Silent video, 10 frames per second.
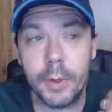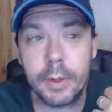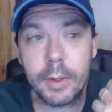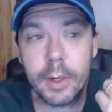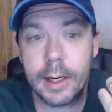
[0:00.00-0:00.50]

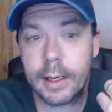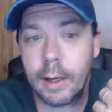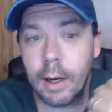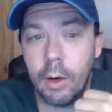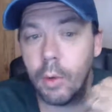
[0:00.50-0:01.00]
are like,
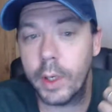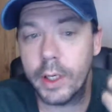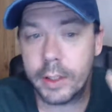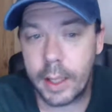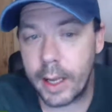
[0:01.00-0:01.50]
oh, we
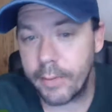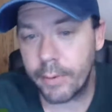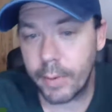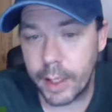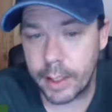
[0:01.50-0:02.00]
should have
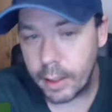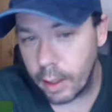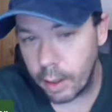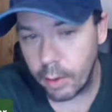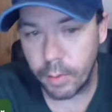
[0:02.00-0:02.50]
the right to
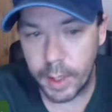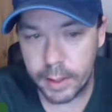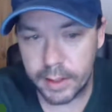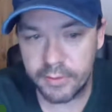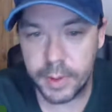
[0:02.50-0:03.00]
know
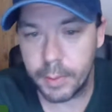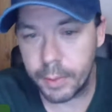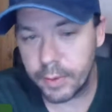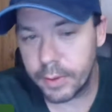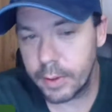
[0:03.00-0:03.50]
about these
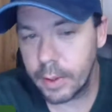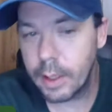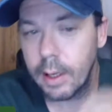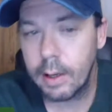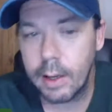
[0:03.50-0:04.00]
people's
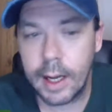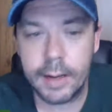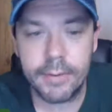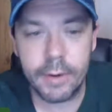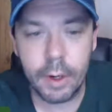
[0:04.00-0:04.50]

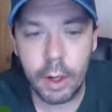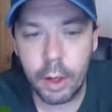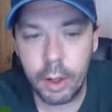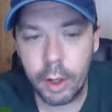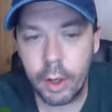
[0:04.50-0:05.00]
lives and
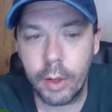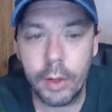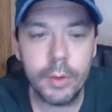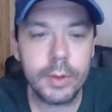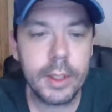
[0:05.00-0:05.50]

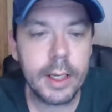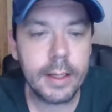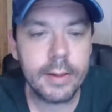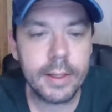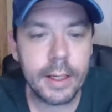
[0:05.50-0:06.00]
who's
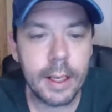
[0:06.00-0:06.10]
getting sick.